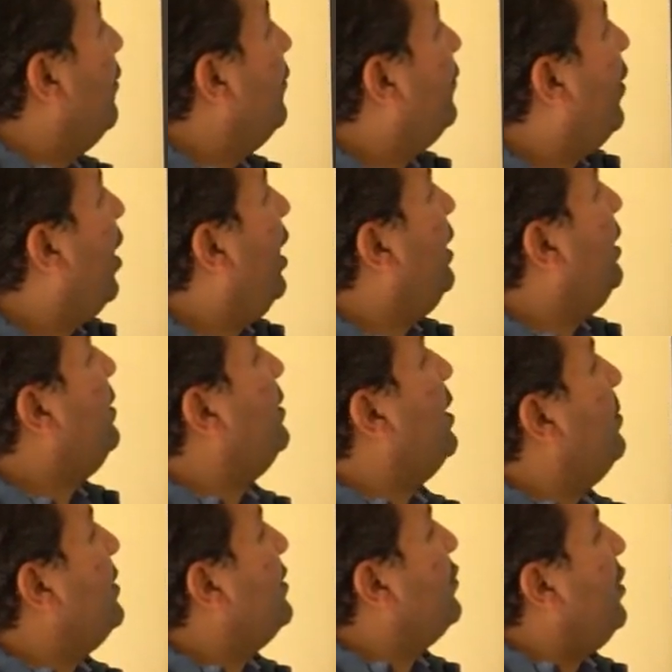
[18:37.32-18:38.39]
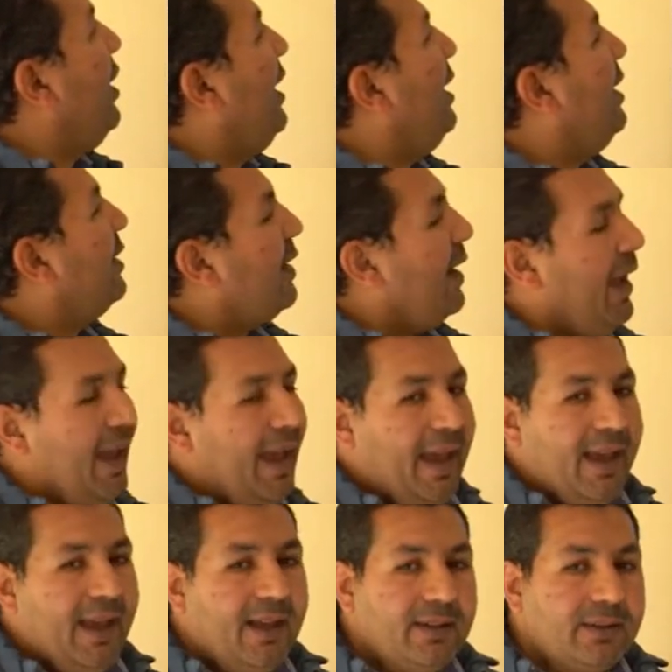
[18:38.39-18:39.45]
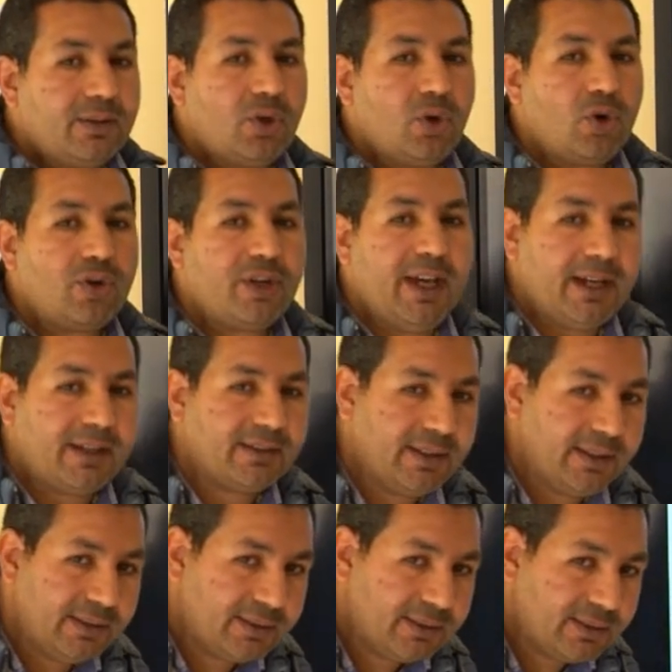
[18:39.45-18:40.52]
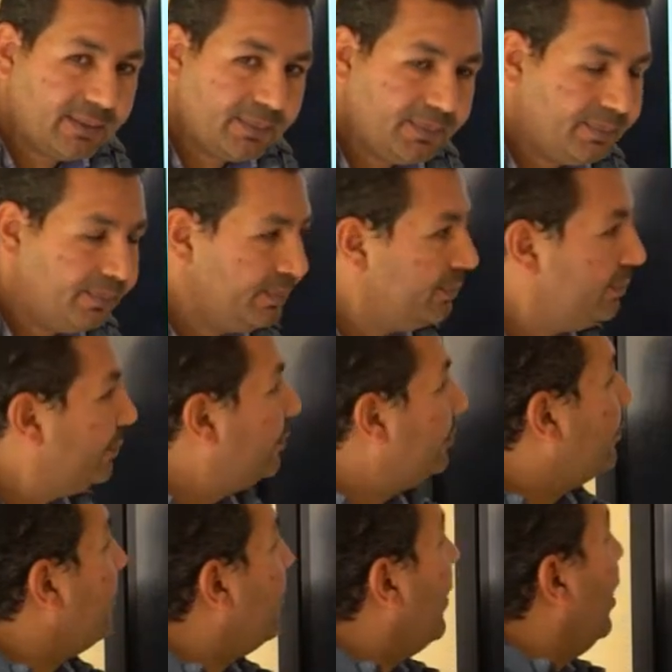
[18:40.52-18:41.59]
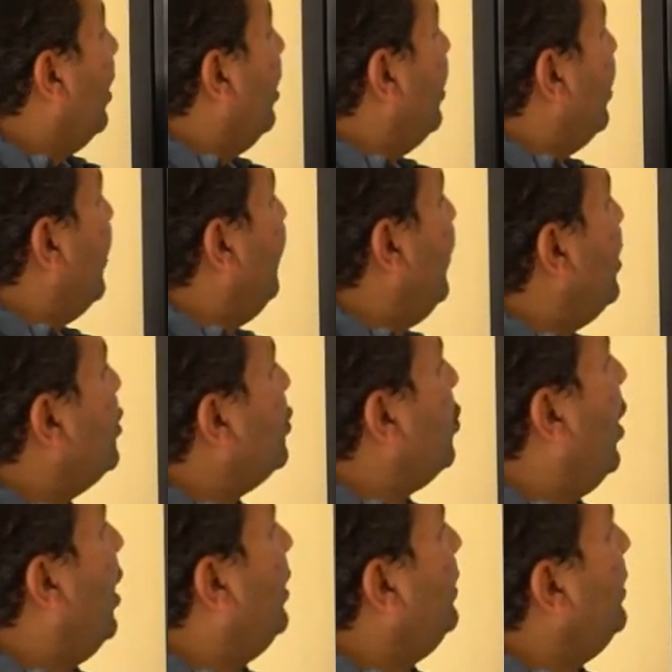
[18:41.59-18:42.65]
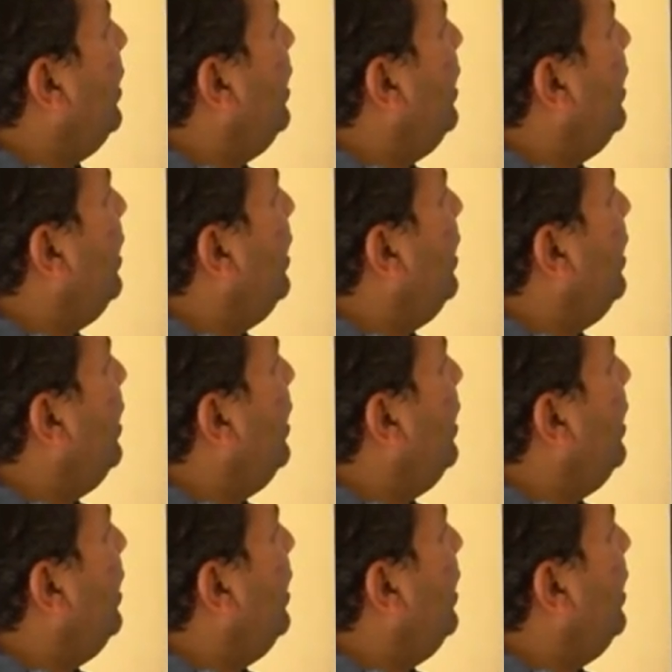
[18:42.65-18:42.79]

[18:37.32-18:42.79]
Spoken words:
Find the mistake and correct it. The first one,